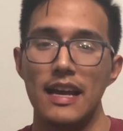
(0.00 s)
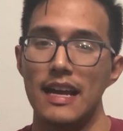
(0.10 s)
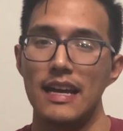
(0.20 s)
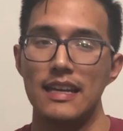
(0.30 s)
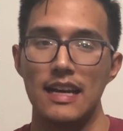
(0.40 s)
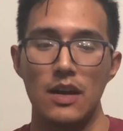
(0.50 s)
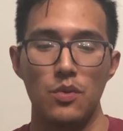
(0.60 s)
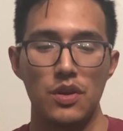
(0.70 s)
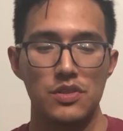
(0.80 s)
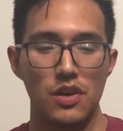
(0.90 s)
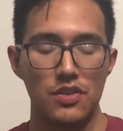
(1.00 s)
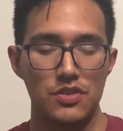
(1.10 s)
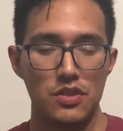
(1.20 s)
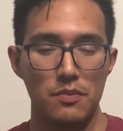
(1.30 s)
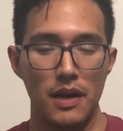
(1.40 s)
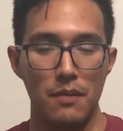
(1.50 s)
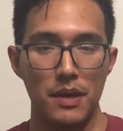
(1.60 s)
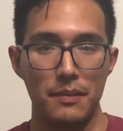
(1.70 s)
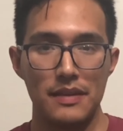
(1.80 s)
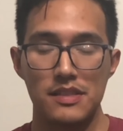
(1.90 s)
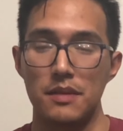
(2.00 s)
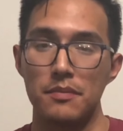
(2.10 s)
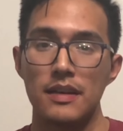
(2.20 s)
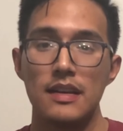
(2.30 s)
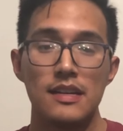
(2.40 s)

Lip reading: and I want to talk to you about maybe some